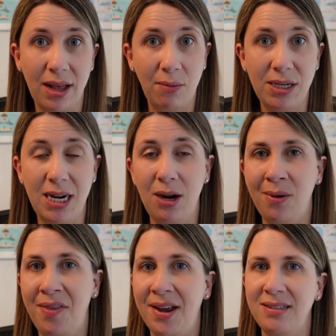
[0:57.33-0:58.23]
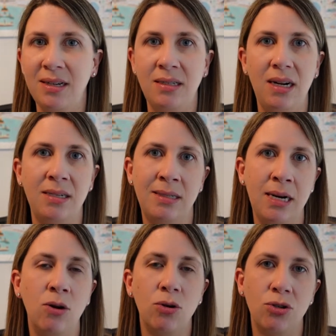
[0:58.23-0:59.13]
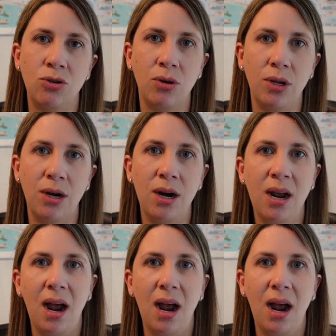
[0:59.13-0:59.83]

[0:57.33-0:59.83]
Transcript: that we take with us. It's a single stroller.